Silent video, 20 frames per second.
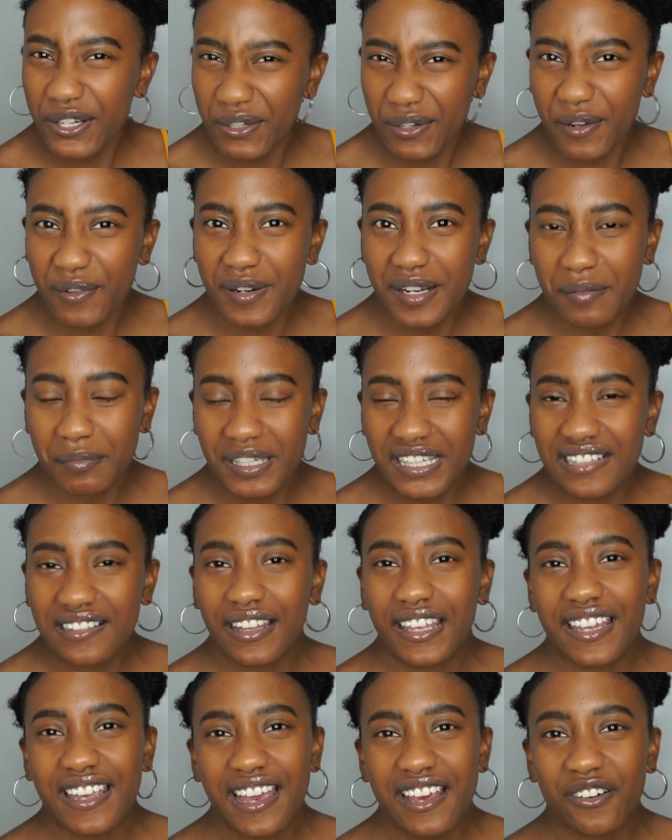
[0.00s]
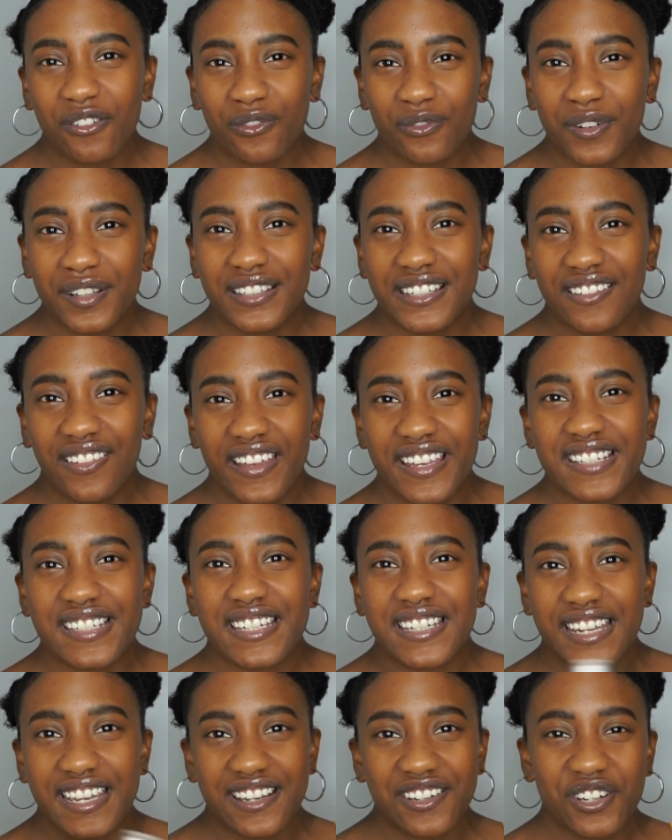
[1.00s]
You know what I mean? Like, I don't really like
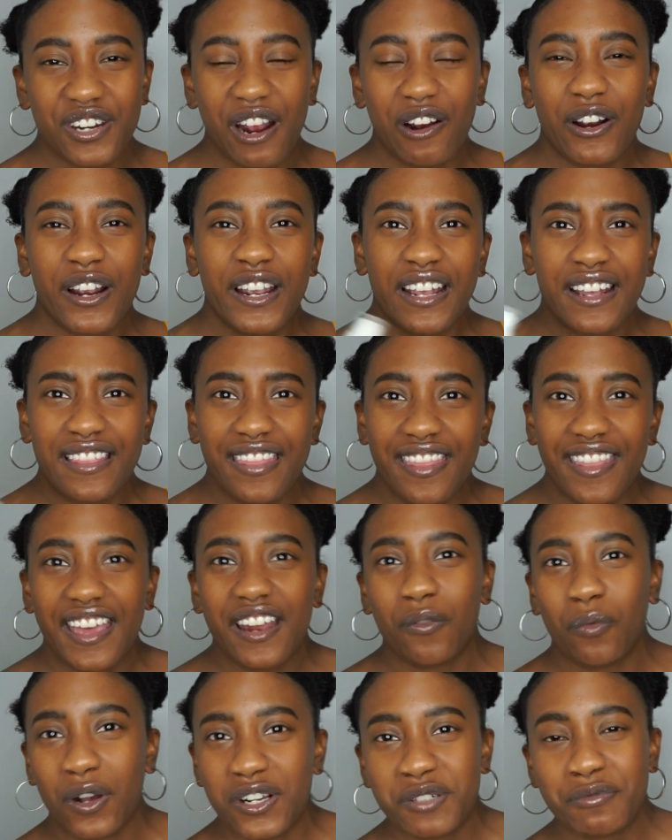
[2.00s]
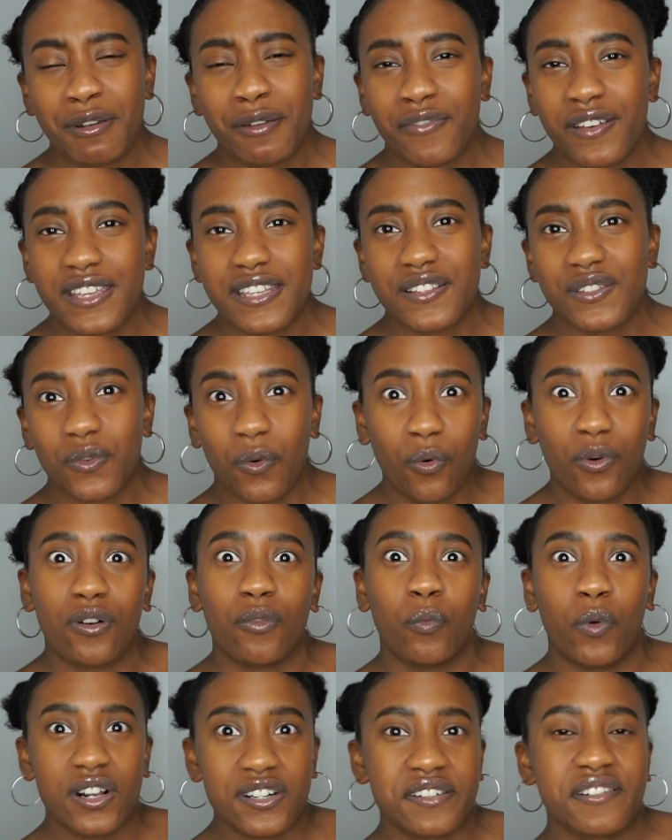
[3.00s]
to take a shower and then wash my face,
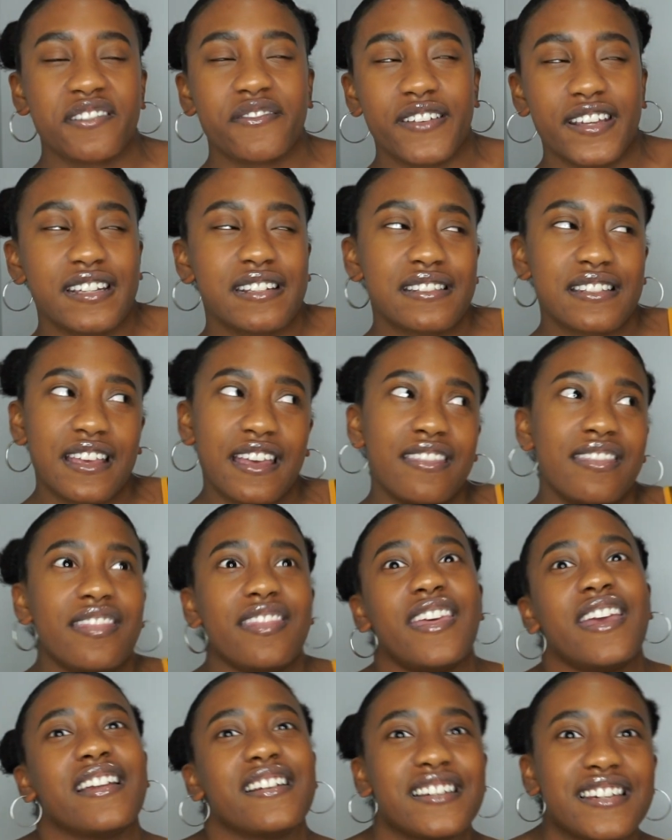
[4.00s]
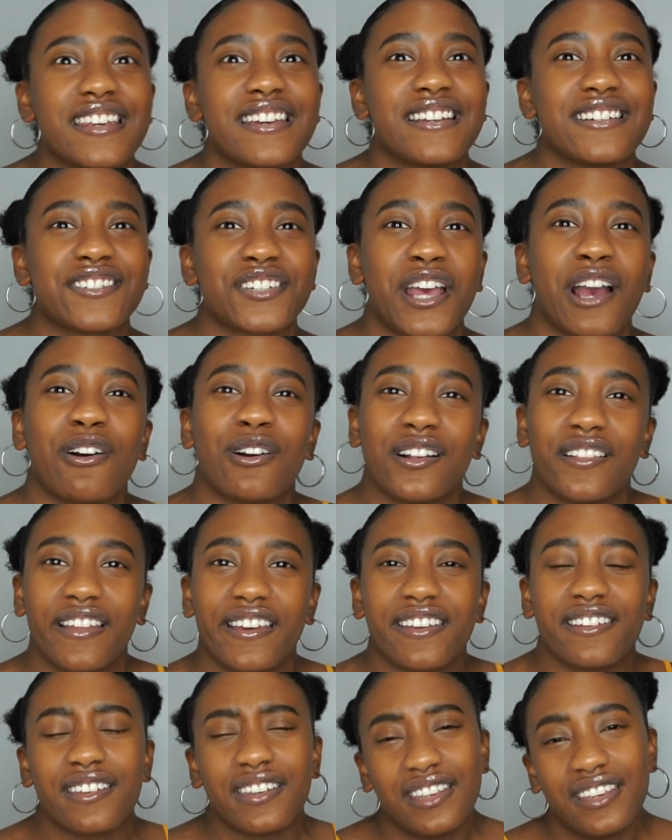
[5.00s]
or wash my face and then take a shower.
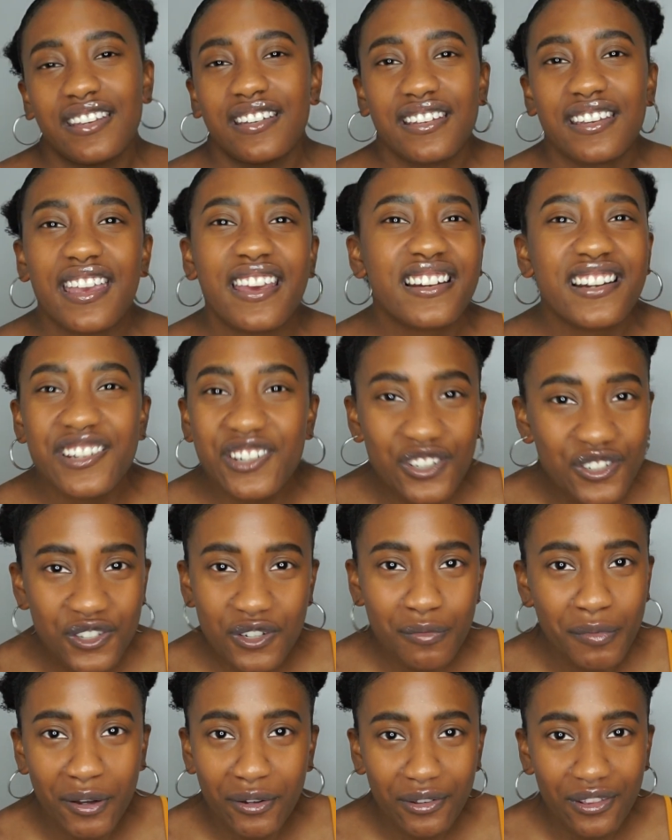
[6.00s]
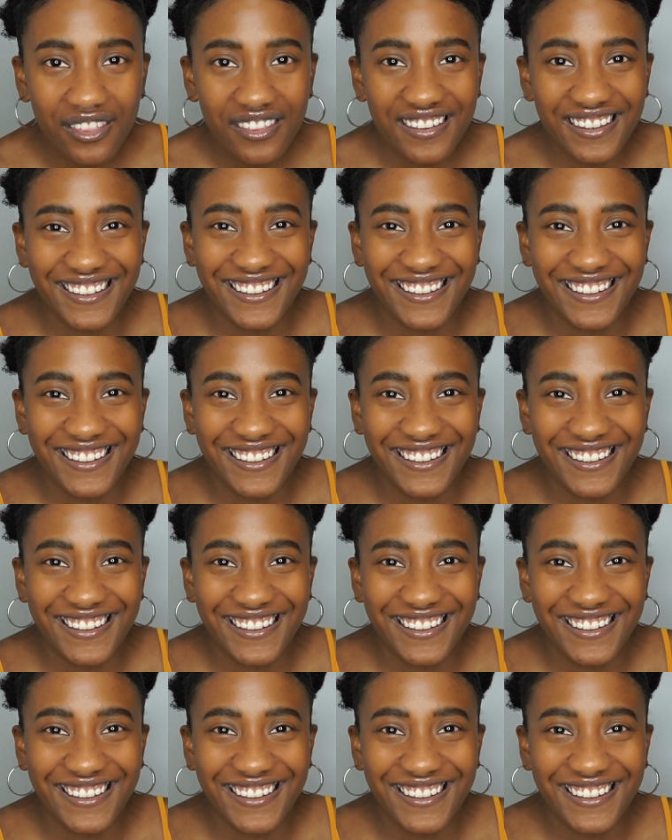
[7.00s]
Like, can I just do both?